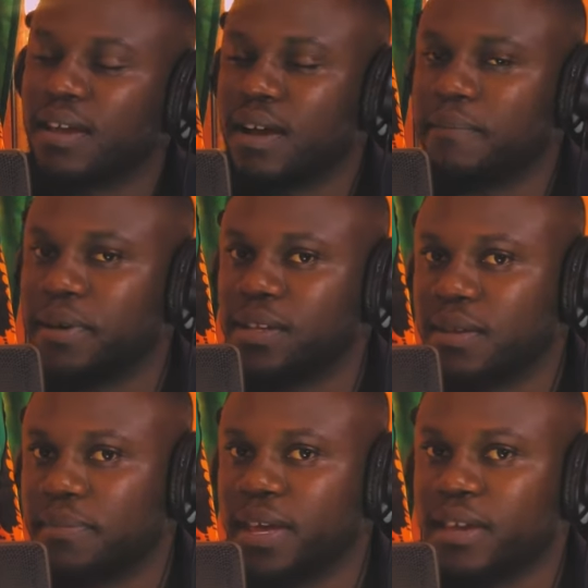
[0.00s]
or another company
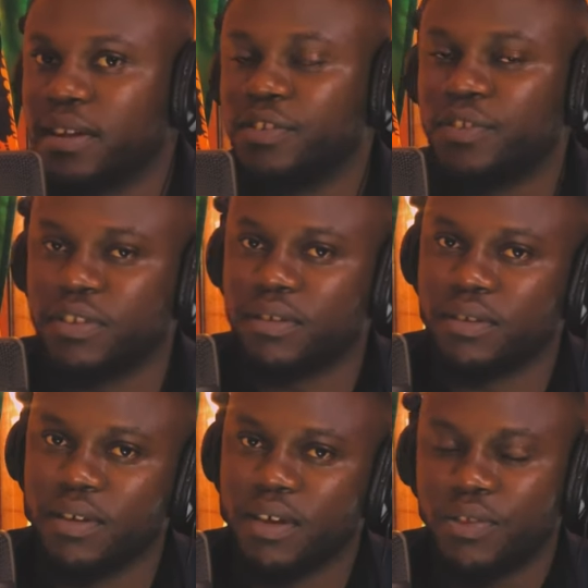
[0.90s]
supplying
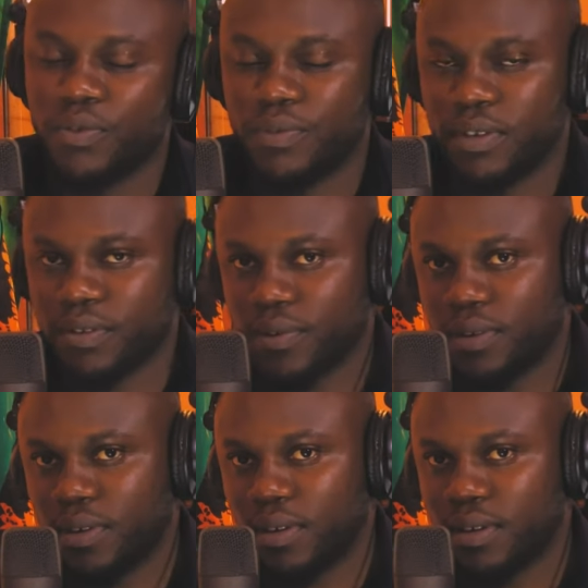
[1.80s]
electricity through
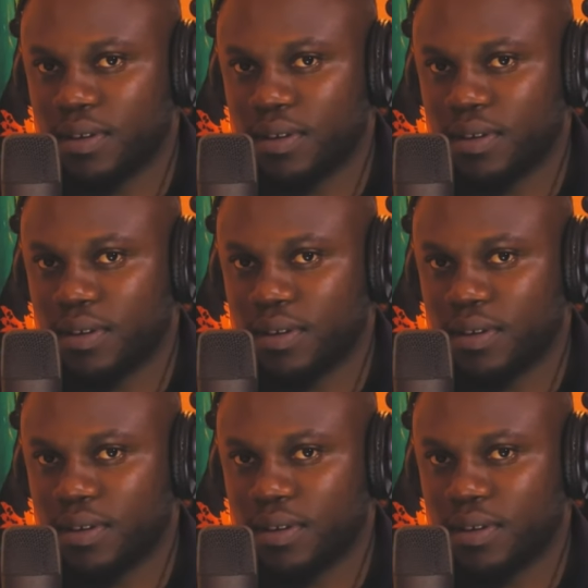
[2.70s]
ZESCO.